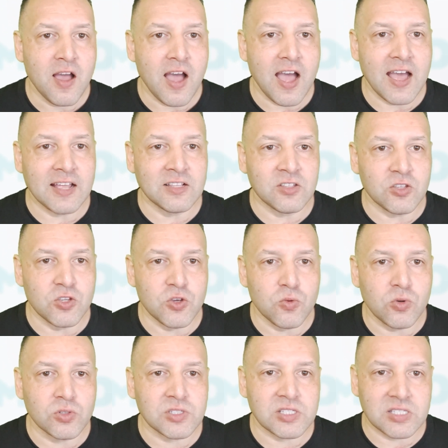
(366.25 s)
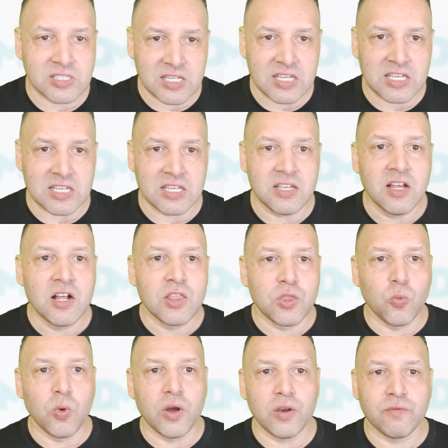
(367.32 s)
And you will see the
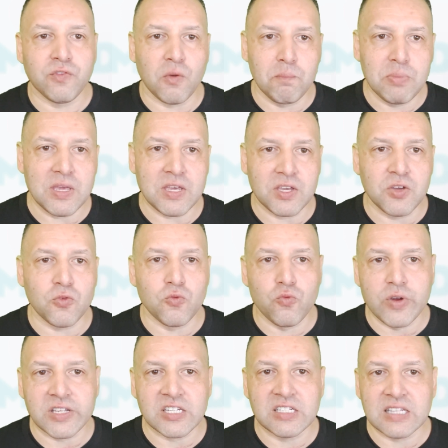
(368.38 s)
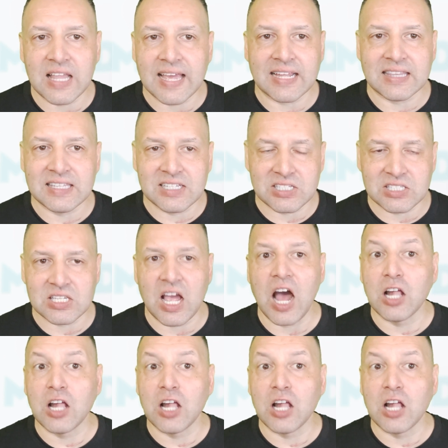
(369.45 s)
word for big written like this